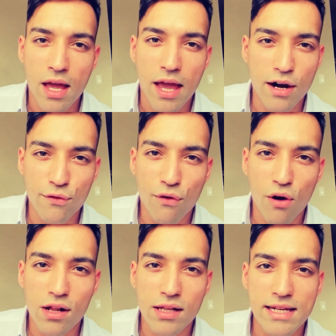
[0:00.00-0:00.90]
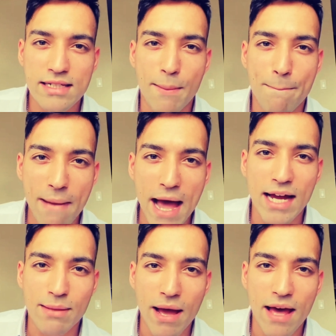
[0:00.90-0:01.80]
hair fall is a
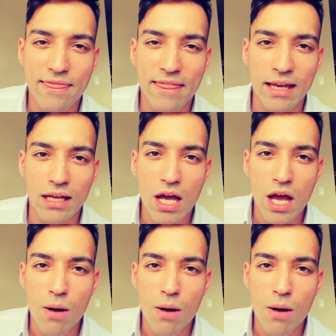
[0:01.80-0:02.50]
bad thing.